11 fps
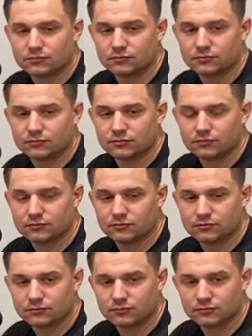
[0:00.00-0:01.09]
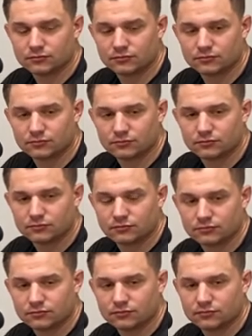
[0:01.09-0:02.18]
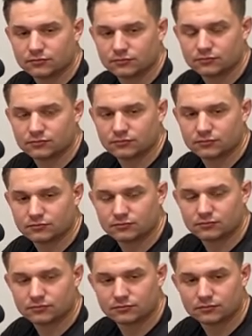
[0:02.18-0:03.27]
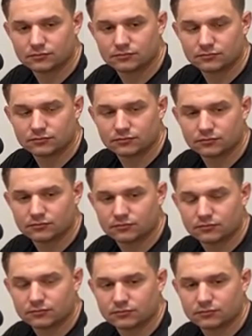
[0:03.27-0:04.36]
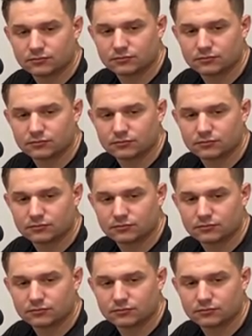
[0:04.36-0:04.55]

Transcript: This person isn't speaking.